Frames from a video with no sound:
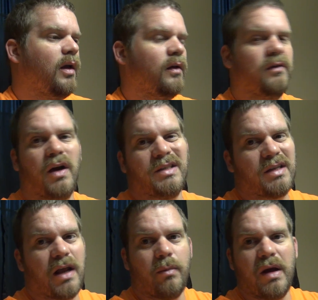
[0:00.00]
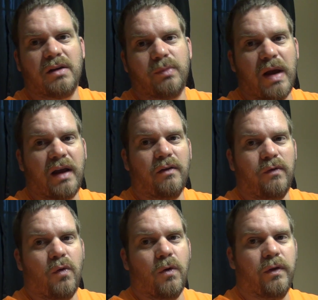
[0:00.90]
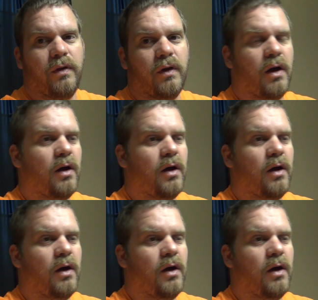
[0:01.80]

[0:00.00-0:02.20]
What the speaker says: and so I just kind of bounce back and forth,